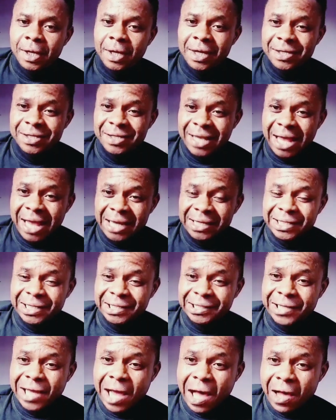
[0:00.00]
It's like the
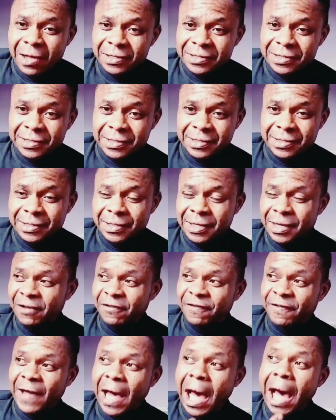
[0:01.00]
dogs
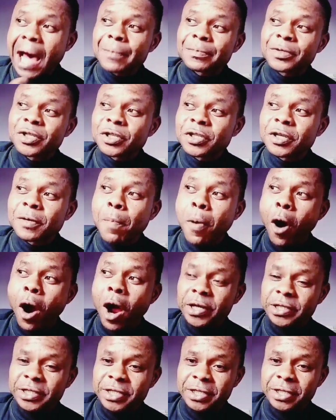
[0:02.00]
have come to the
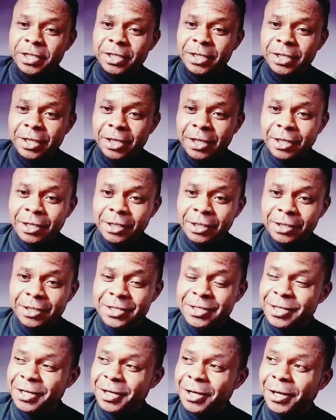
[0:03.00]
party and
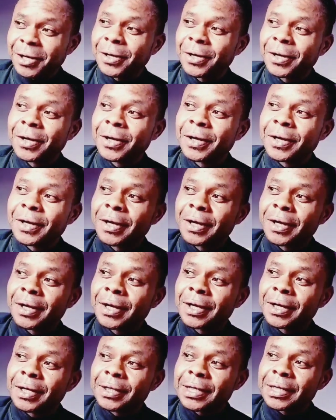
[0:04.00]

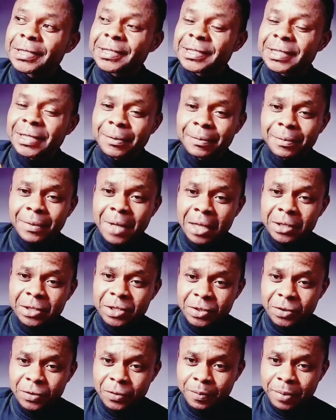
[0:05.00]
they seem not
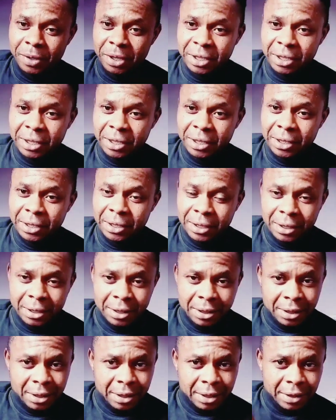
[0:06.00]
to be
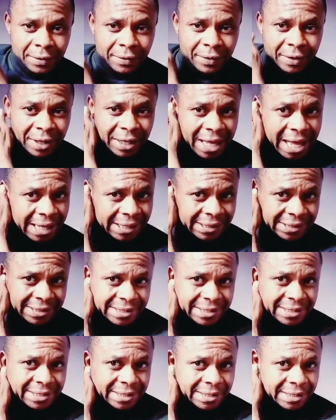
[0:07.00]

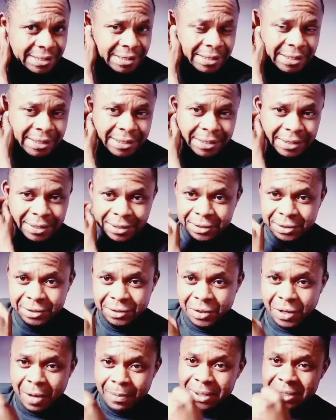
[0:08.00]
relenting.
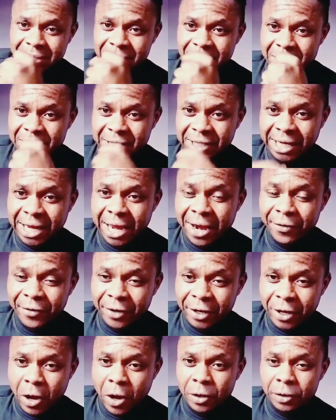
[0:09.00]
So I'm gonna just
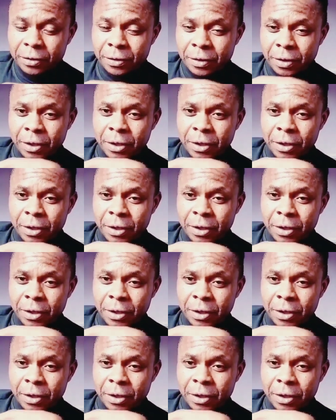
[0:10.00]
carry on.